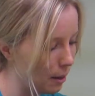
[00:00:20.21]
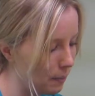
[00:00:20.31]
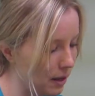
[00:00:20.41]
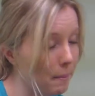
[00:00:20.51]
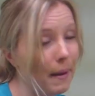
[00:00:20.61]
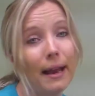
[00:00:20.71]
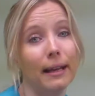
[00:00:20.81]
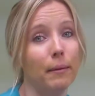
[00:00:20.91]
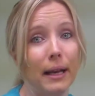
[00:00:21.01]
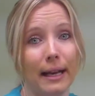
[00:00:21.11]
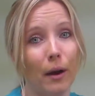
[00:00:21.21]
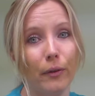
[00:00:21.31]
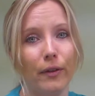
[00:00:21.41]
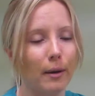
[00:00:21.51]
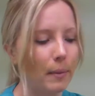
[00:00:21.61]
There are many out
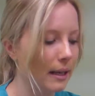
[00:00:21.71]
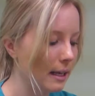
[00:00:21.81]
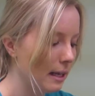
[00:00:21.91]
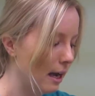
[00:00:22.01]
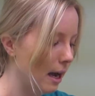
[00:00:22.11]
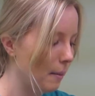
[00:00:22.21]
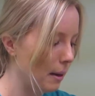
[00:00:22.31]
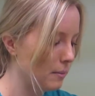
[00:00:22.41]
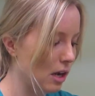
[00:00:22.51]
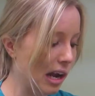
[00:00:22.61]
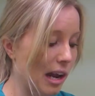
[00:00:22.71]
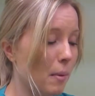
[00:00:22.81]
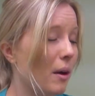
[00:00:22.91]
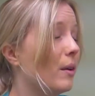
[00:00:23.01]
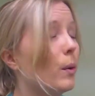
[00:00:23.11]
there, but I'm talking
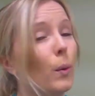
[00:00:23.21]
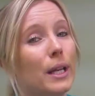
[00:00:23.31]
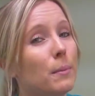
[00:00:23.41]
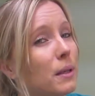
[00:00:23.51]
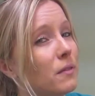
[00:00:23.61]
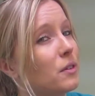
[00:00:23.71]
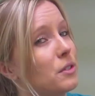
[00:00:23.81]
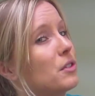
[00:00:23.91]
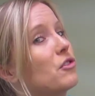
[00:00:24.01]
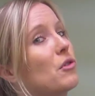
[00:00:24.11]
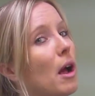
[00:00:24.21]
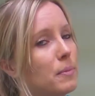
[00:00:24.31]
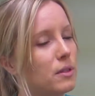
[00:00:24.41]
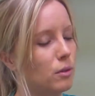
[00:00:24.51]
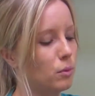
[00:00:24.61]
about ointment versus drops.
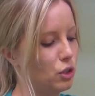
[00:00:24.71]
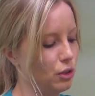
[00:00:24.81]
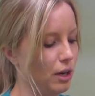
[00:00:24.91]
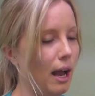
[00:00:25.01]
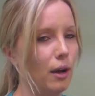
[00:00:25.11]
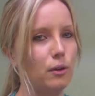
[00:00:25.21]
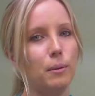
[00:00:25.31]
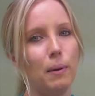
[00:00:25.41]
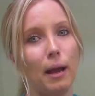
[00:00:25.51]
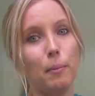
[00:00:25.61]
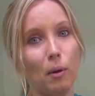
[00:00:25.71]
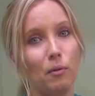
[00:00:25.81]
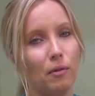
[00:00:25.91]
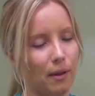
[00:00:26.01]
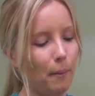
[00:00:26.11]
So we'll show you how to apply both
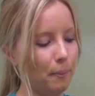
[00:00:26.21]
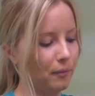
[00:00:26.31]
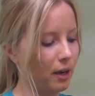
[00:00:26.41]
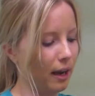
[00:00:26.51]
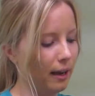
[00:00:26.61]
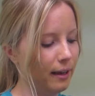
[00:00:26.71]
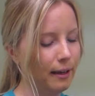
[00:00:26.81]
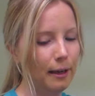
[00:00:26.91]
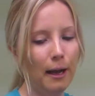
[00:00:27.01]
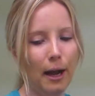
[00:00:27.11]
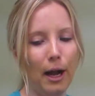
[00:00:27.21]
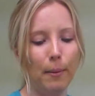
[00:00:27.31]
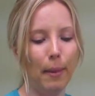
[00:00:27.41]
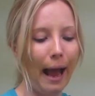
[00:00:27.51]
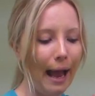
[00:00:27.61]
of them. Okay.
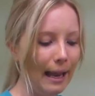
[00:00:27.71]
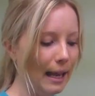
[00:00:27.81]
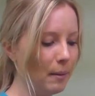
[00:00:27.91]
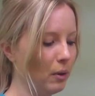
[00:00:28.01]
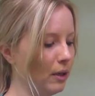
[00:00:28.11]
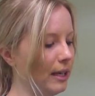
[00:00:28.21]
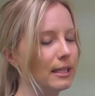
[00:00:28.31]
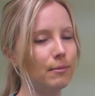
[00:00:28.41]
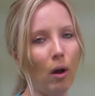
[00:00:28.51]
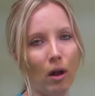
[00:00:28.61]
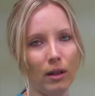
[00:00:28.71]
I like putting small.